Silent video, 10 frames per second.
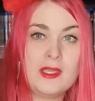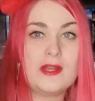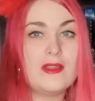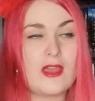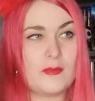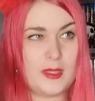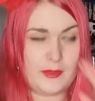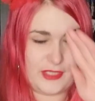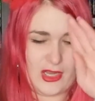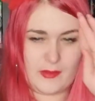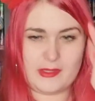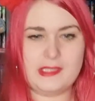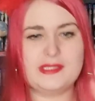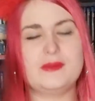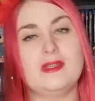I know a lot of people talk about
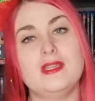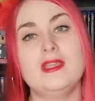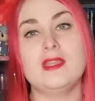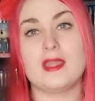this one,